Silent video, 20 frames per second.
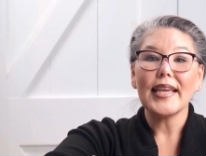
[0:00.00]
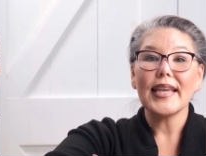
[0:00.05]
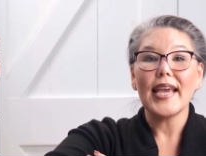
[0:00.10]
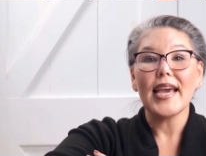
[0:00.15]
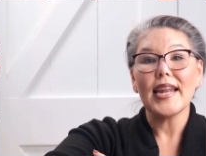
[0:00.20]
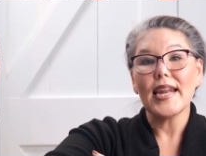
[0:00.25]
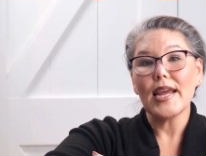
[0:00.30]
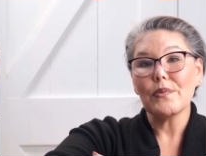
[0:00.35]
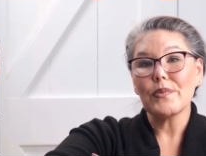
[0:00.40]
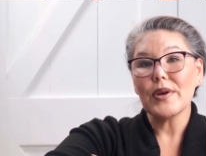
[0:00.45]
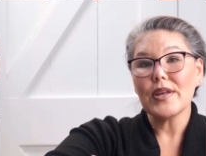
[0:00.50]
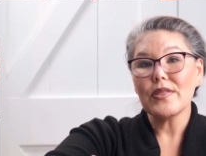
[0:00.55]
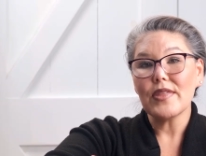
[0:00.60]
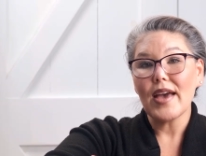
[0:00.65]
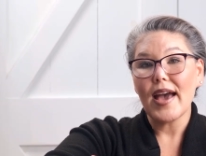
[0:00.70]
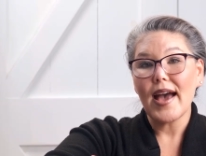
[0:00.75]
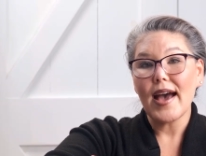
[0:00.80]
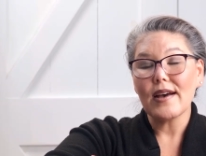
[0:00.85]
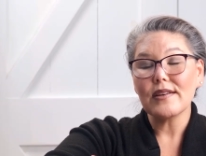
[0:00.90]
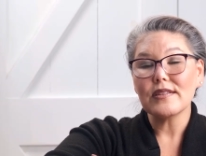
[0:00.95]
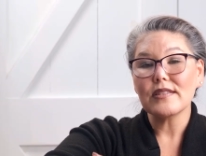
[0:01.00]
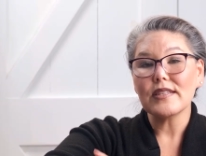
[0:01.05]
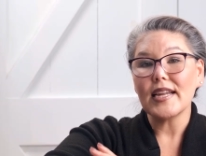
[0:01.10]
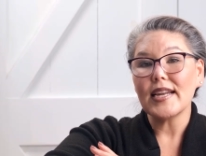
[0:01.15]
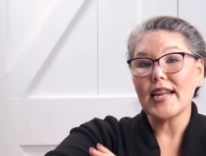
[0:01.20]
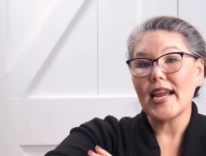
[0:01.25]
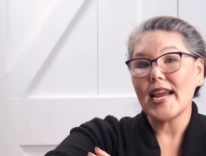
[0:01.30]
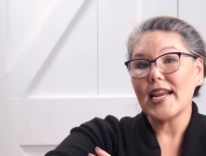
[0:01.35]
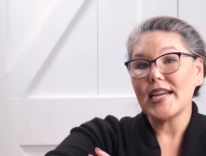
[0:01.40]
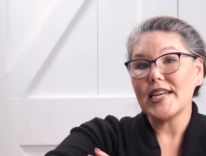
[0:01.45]
Can I rent the house
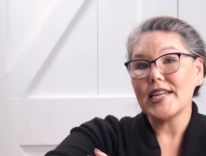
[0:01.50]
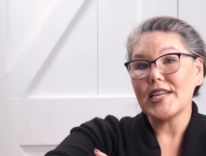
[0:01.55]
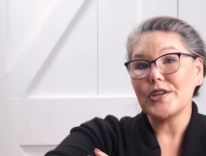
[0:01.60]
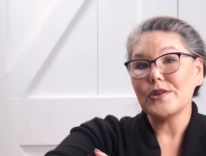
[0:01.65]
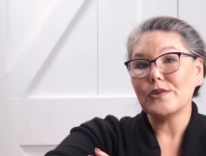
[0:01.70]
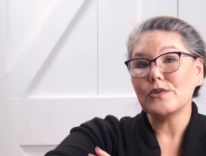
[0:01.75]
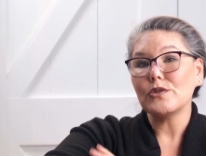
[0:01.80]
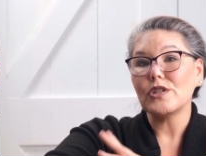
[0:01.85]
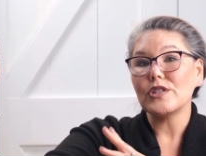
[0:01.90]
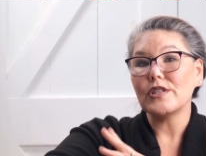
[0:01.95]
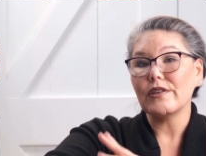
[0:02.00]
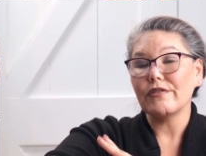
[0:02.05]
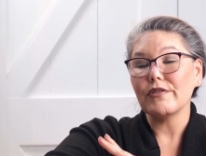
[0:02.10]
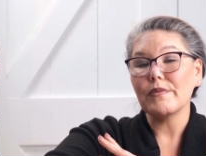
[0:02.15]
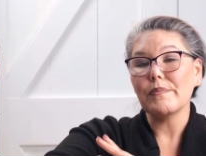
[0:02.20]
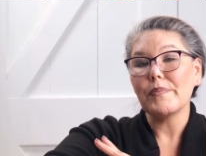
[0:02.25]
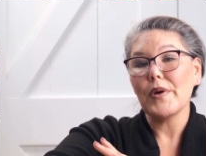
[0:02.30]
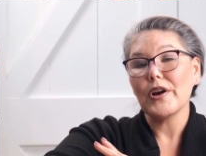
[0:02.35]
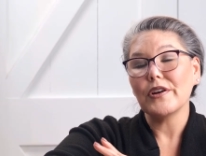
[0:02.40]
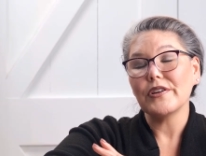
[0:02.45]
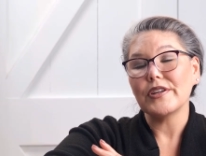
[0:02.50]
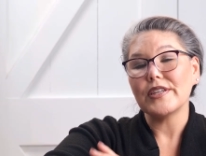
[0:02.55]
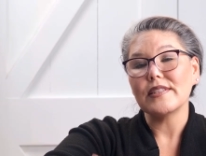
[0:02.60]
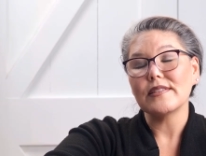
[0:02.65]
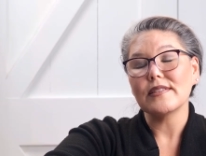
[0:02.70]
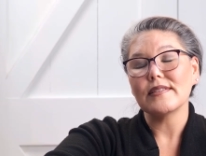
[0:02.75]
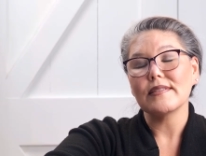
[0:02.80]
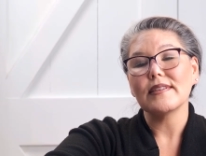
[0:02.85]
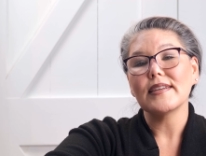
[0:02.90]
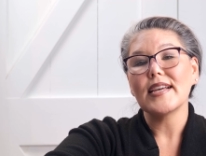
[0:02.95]
and ADU to different
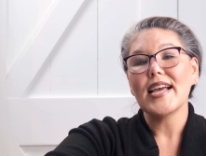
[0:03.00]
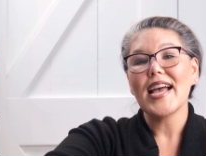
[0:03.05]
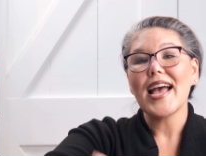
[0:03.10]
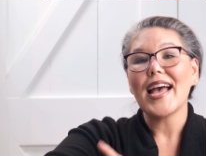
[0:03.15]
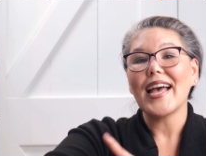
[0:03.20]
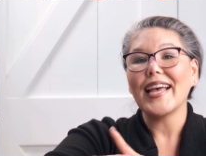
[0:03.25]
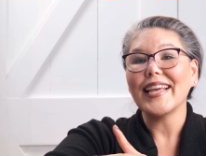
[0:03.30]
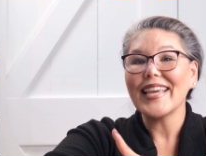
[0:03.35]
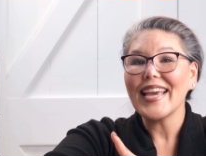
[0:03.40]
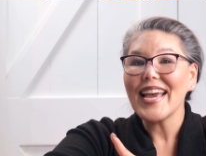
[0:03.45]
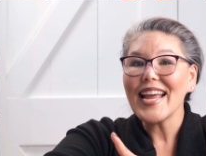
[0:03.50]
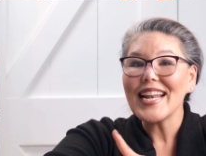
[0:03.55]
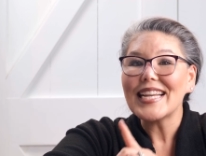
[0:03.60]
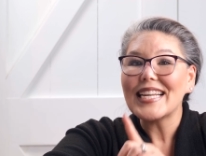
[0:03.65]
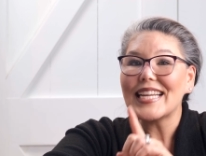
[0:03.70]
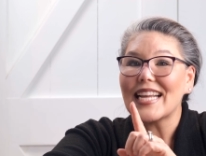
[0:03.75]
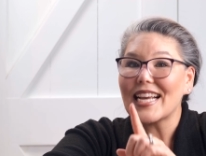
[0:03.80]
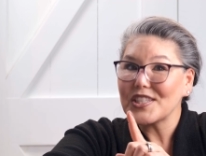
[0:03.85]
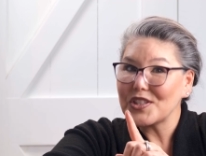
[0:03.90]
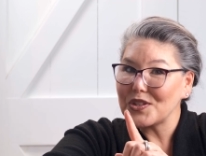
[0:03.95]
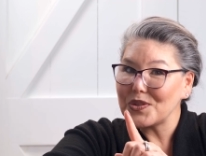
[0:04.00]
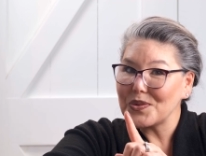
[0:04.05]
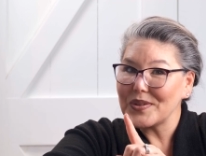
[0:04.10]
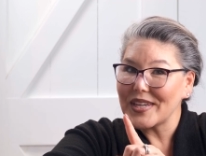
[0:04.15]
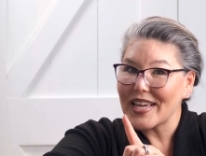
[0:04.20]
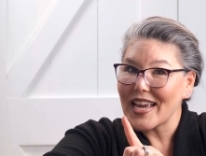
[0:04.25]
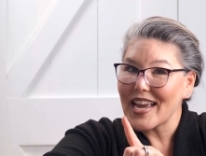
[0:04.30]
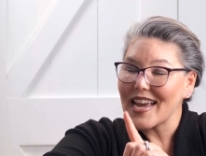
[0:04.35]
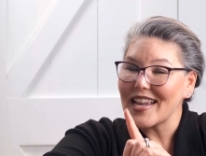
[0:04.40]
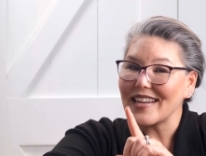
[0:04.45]
parties? Again, yes, you
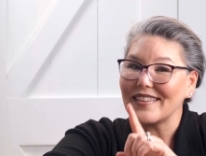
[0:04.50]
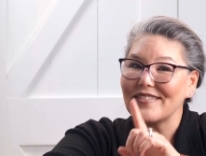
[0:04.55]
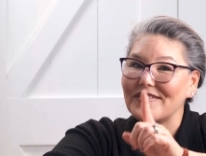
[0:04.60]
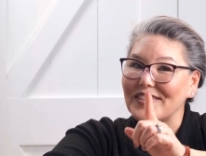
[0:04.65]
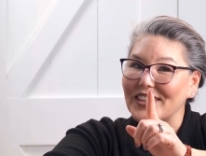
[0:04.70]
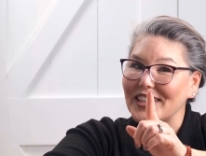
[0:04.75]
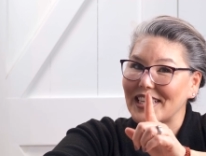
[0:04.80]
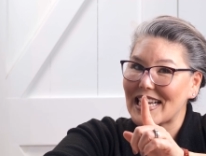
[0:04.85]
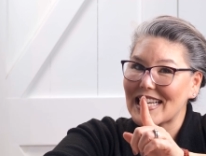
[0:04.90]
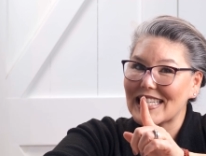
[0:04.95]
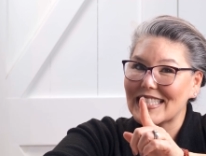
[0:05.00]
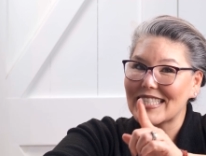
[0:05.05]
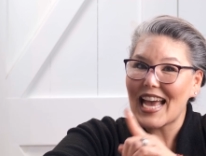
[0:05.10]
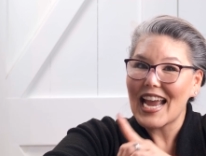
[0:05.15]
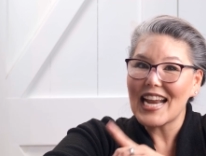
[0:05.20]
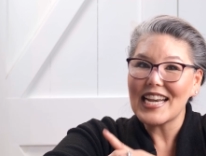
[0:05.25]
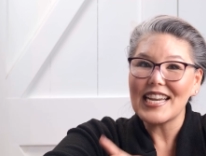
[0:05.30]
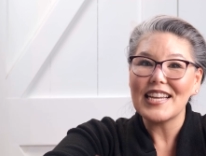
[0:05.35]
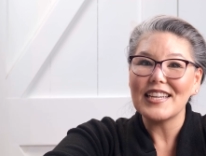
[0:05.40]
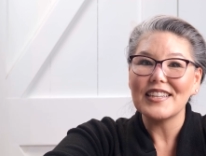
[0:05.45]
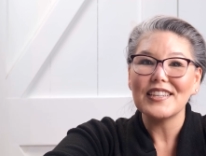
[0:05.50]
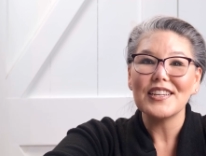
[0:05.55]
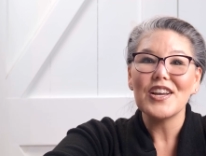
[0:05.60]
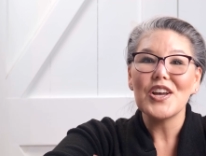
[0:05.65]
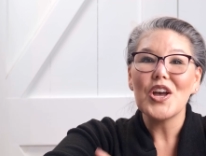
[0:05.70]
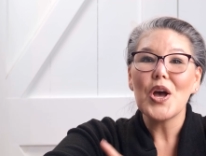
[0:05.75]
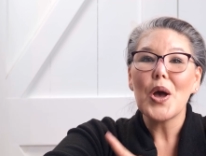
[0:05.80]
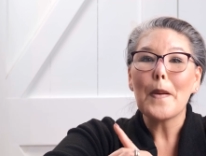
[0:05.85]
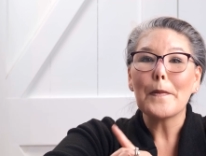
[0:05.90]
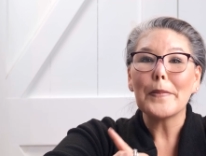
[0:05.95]
can. Very exciting.
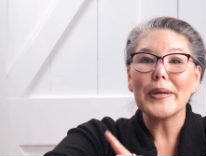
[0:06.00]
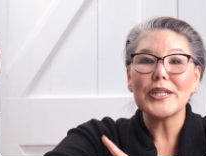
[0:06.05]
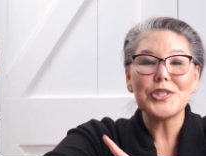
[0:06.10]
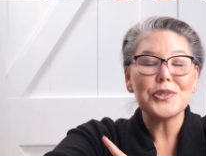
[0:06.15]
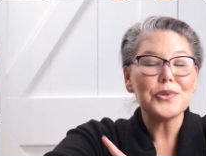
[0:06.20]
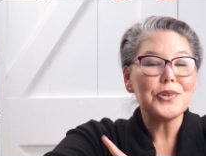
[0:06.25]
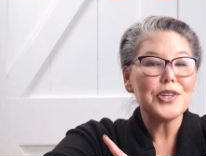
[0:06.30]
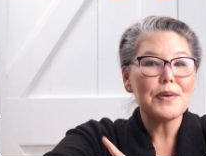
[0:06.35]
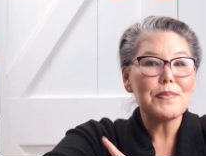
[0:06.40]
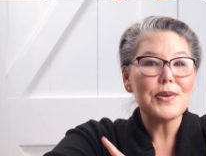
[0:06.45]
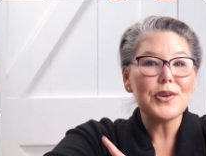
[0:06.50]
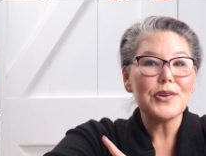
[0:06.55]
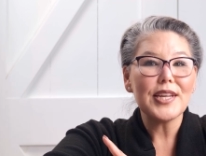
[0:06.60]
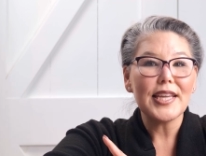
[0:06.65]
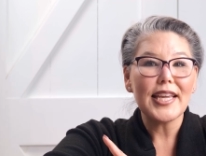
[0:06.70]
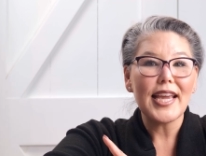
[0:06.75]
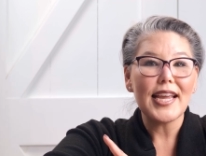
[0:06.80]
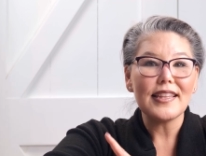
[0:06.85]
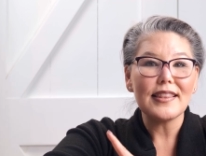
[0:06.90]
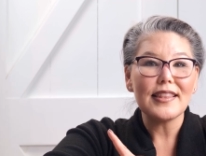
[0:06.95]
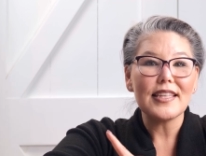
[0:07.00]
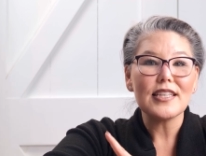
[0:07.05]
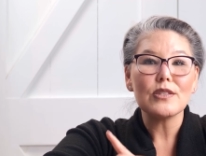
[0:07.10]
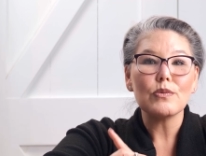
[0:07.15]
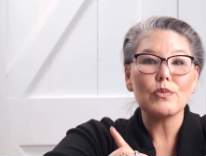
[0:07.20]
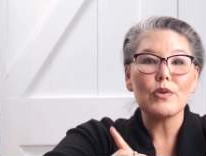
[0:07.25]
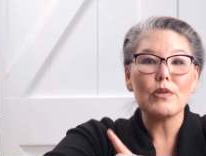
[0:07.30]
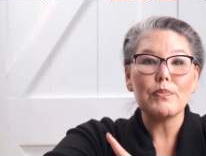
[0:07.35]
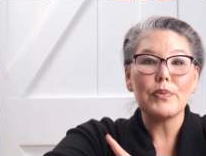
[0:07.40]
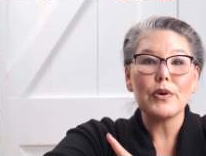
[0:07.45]
But do communicate this
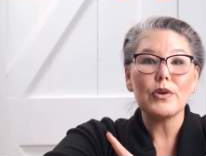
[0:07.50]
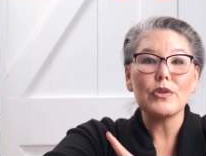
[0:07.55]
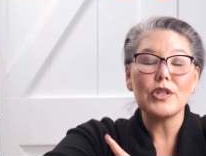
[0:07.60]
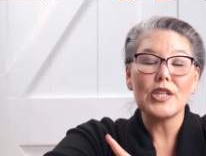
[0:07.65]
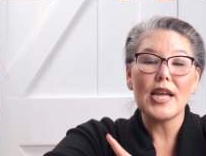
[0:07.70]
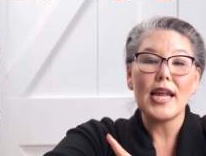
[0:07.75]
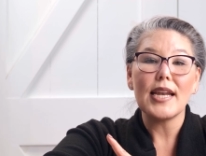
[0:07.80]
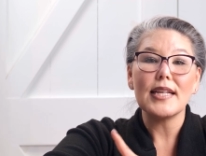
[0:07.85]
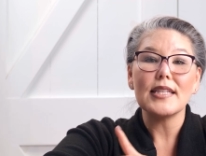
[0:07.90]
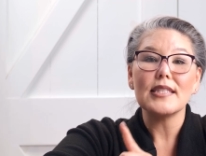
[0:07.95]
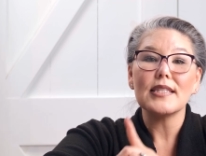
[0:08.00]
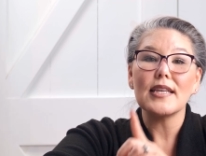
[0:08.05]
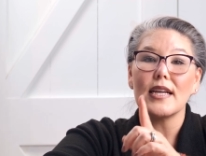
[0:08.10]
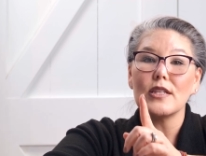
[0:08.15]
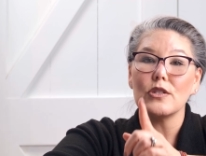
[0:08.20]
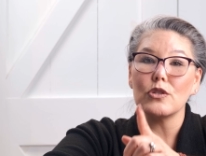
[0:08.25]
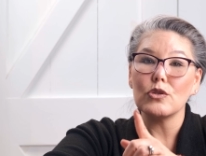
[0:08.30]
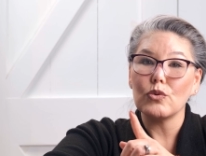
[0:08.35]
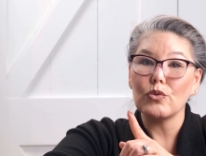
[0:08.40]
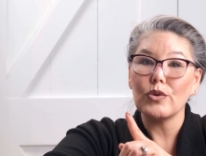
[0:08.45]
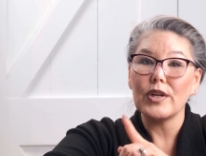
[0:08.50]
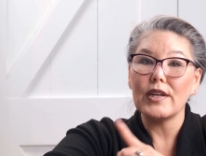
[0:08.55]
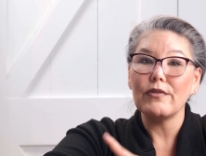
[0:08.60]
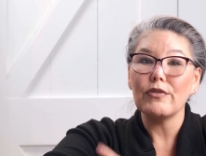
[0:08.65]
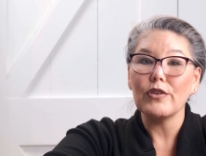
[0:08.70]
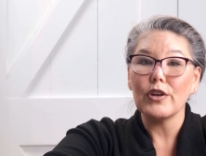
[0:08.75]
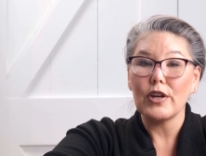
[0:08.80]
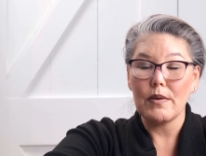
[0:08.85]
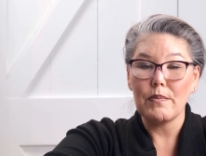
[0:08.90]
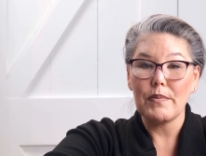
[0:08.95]
with both tenants and screen
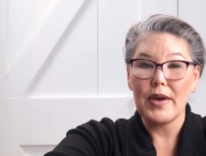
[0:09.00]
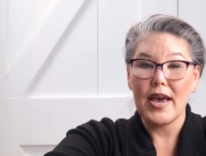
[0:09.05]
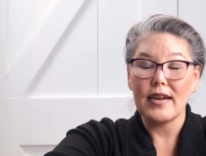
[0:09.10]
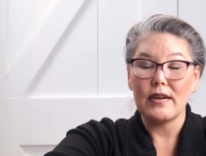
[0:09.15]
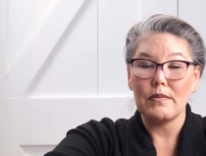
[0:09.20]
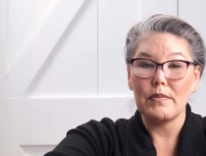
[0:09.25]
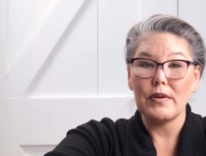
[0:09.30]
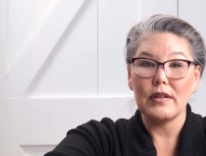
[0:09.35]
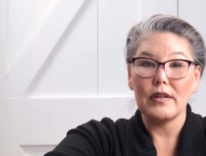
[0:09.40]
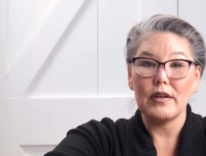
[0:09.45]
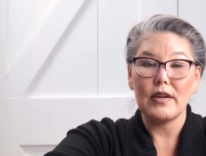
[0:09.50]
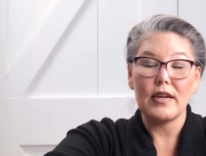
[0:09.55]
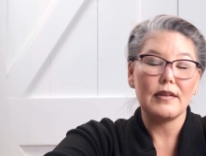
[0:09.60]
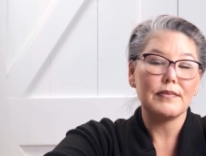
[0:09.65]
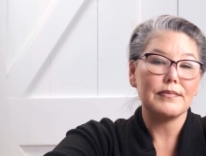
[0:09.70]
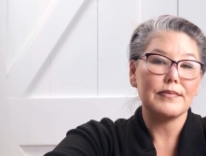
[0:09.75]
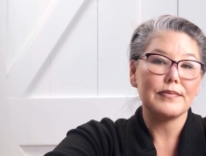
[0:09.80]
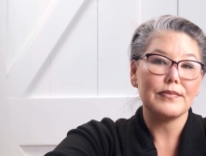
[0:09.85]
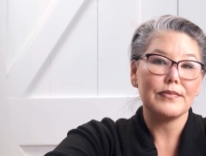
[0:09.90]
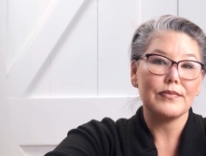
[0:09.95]
for compatibility.